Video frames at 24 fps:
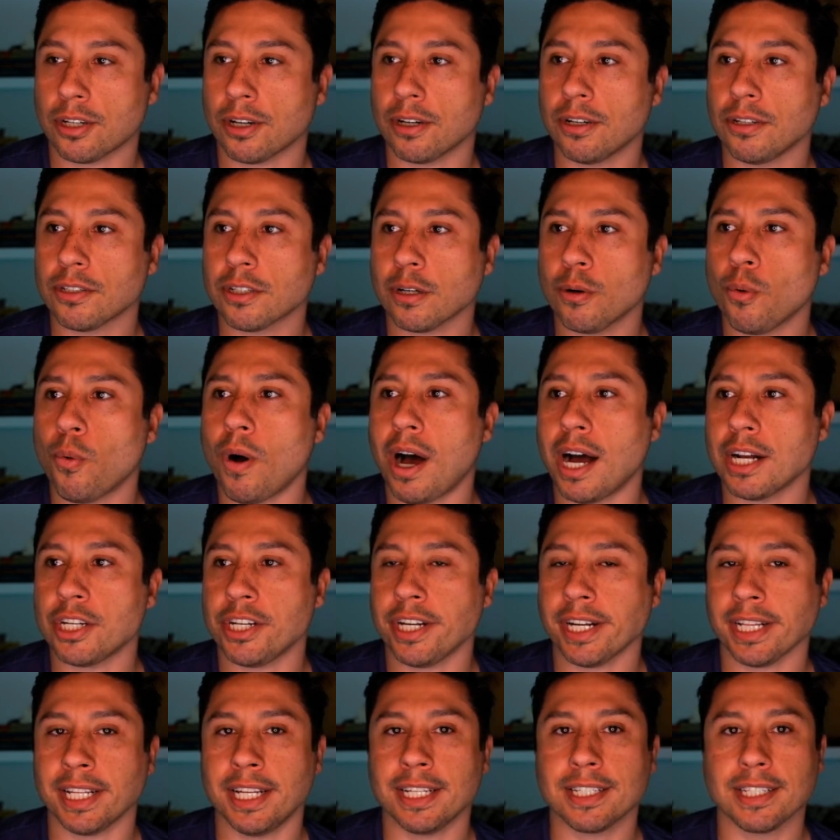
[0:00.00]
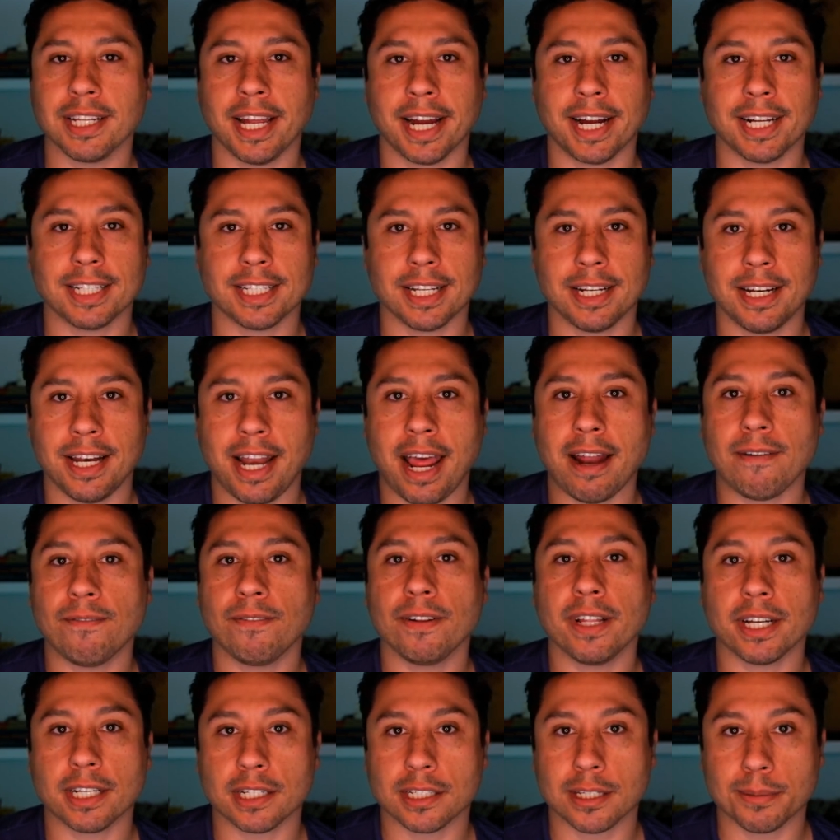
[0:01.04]
Girls are watching this like it's a
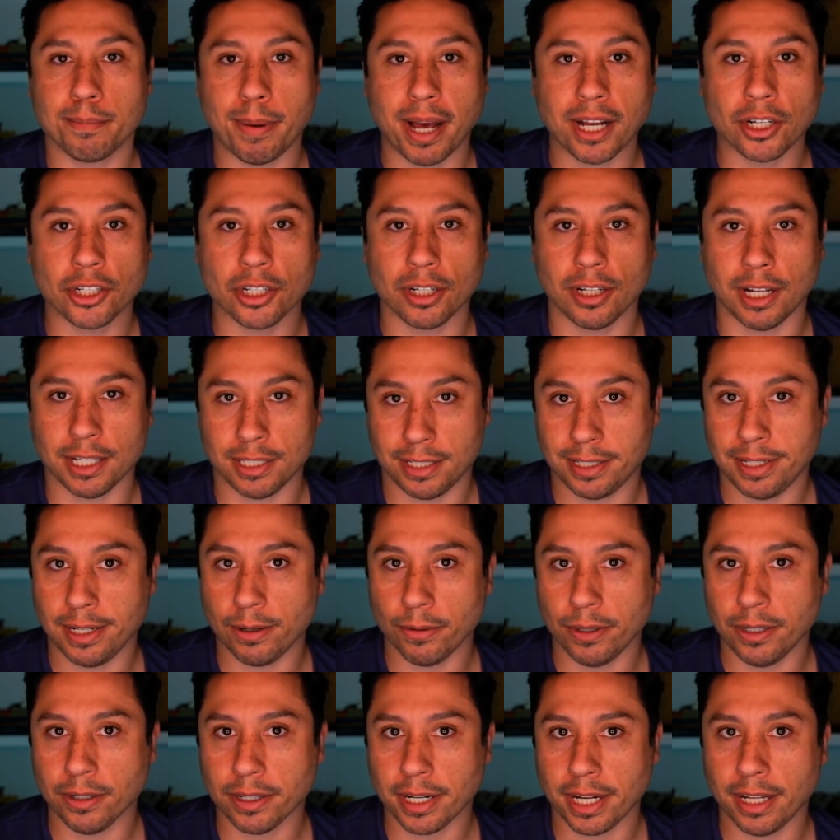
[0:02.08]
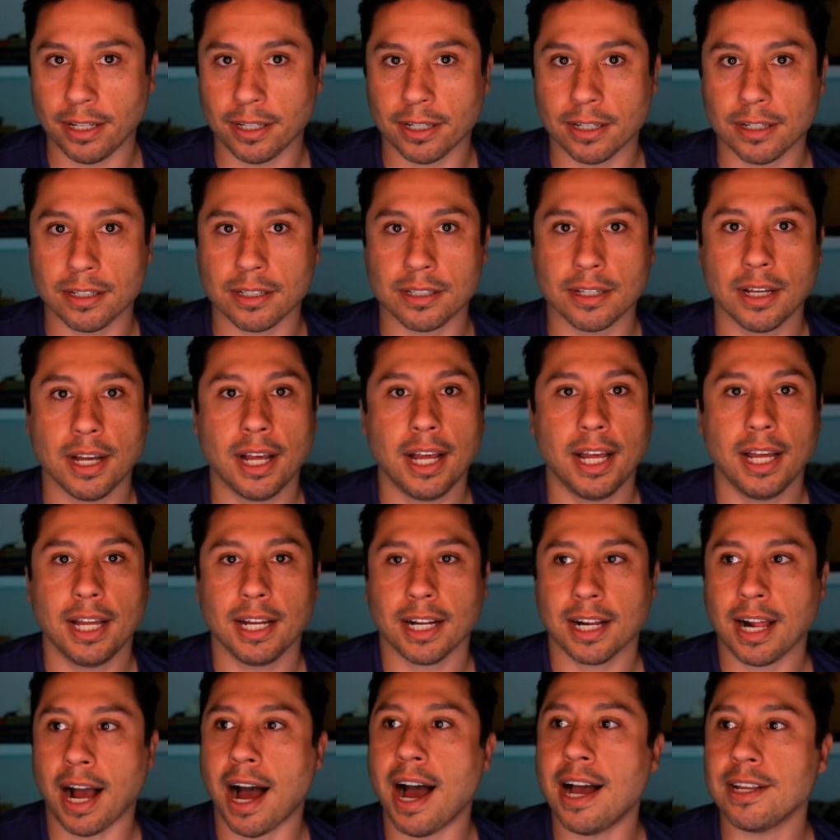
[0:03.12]
Netflix special on serial killers
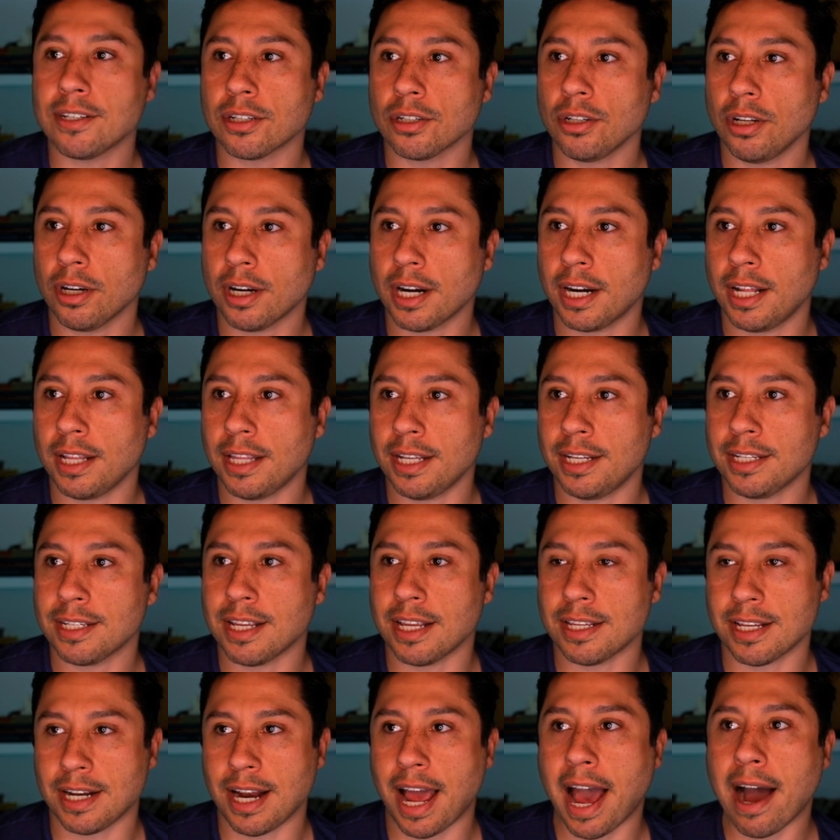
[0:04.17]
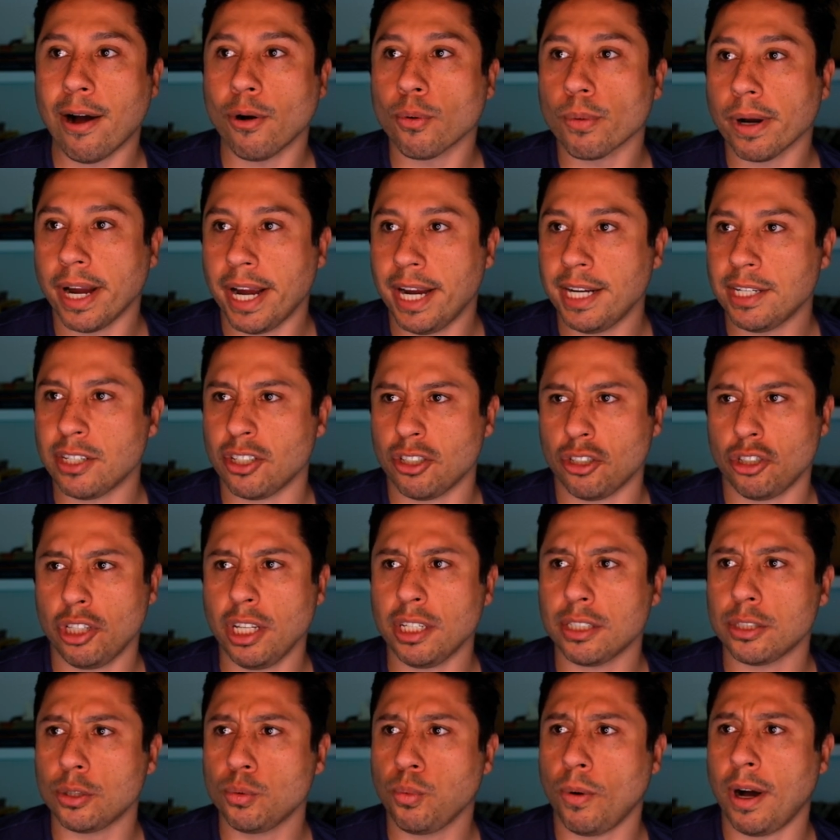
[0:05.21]
Guys are looking at this as an outrage, as
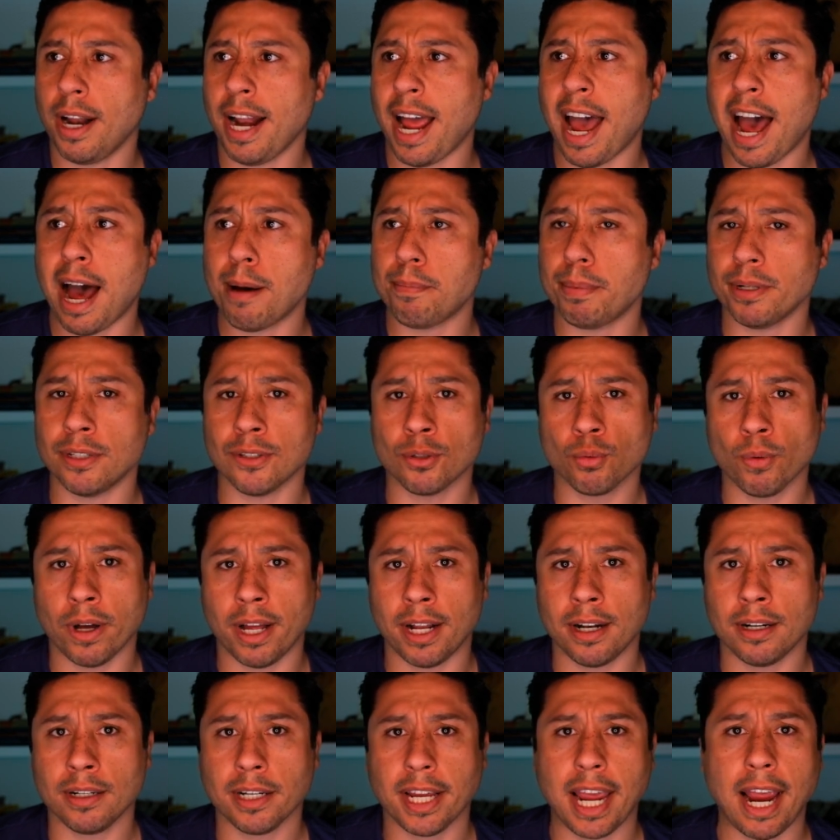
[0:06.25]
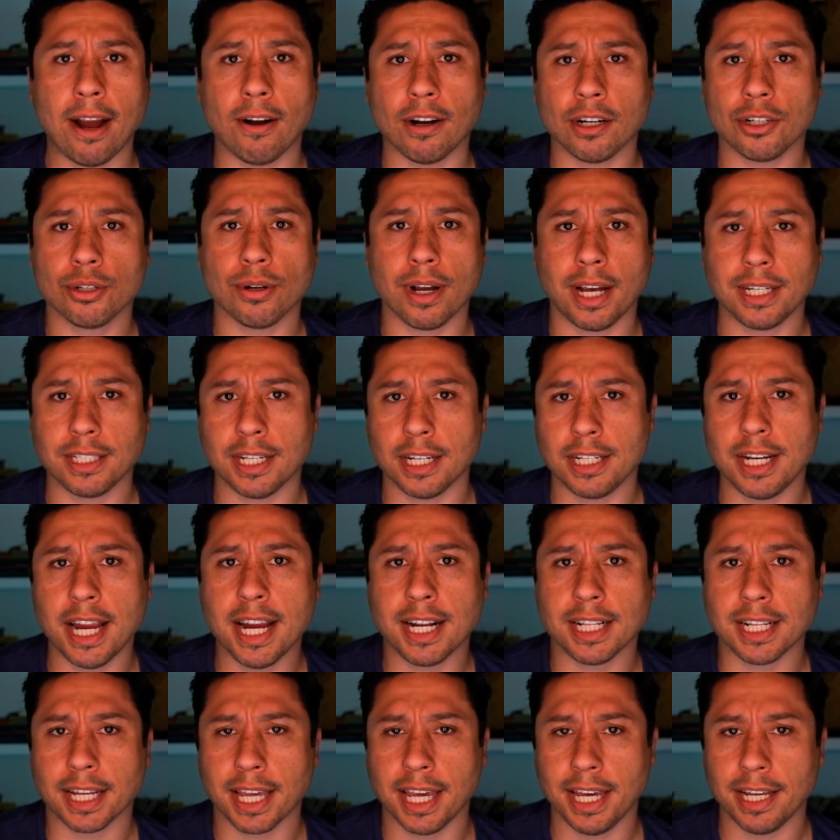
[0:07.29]
this is what happens when Karen tries to
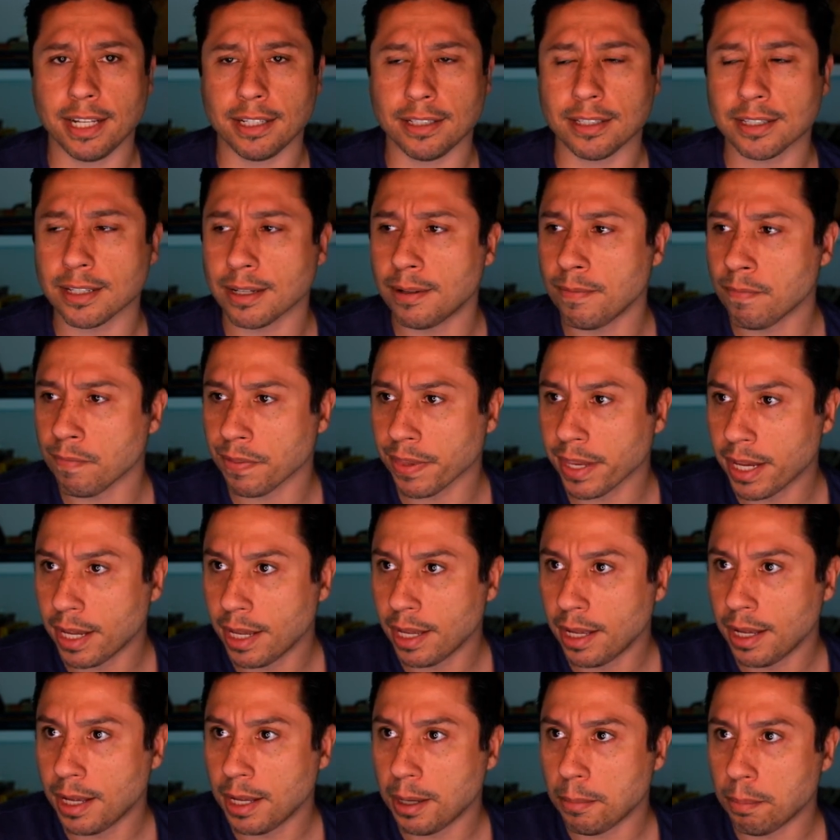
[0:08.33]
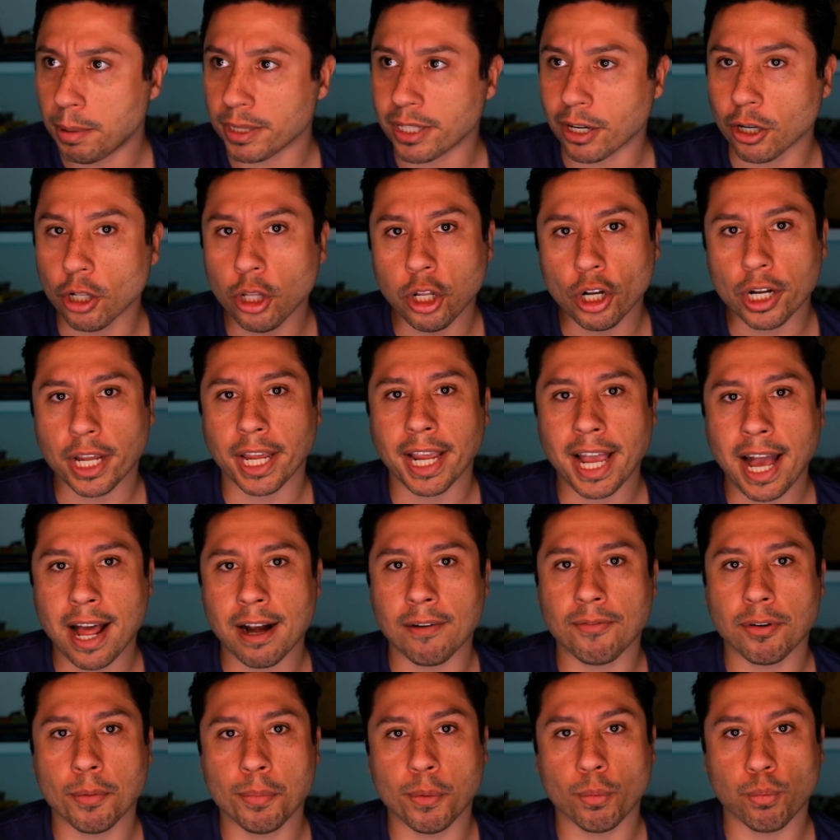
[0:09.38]
take the kids. But they're looking
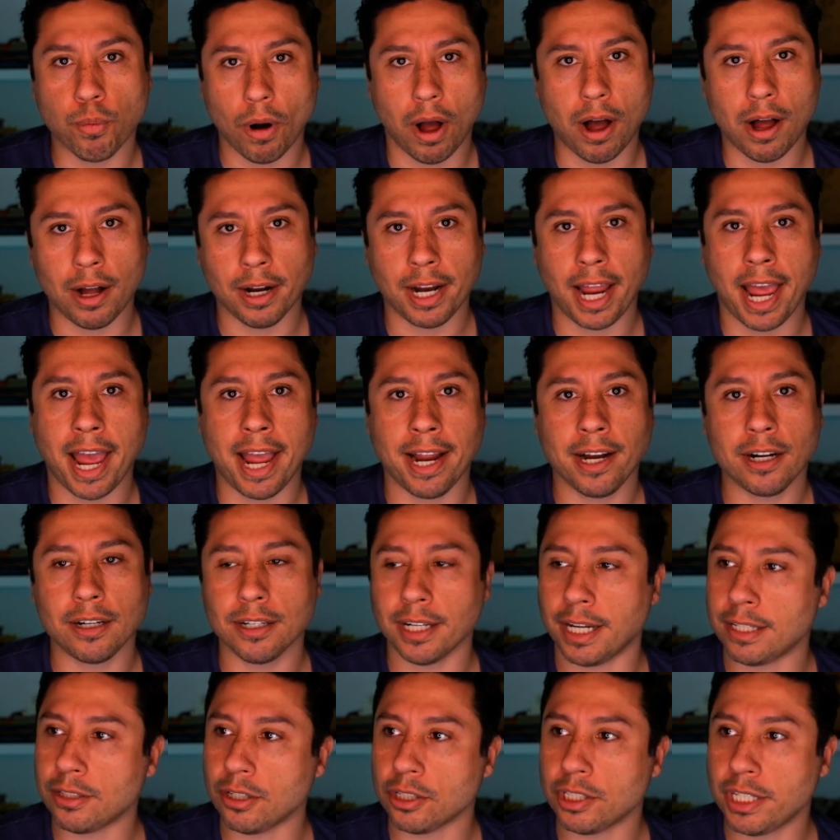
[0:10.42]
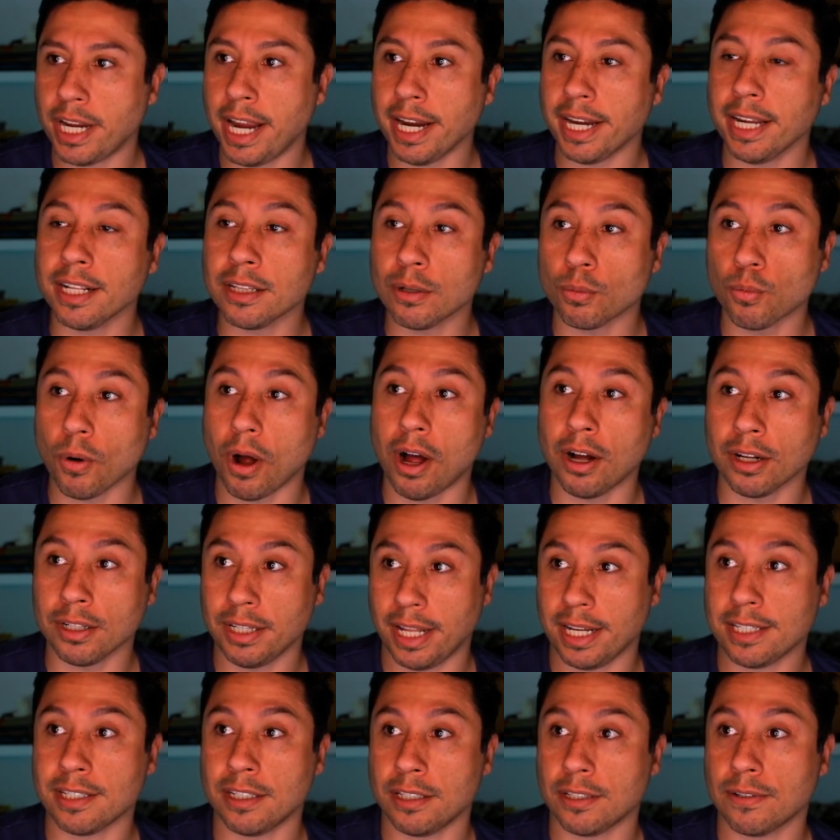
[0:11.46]
at it from the wrong angle and they're taking the wrong
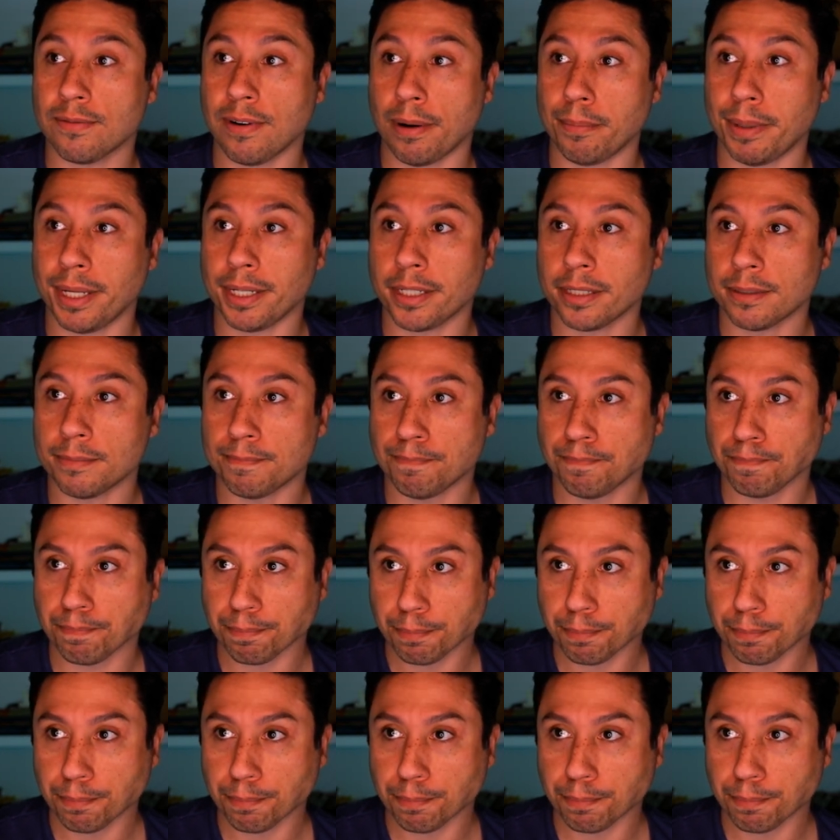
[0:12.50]
lessons from it.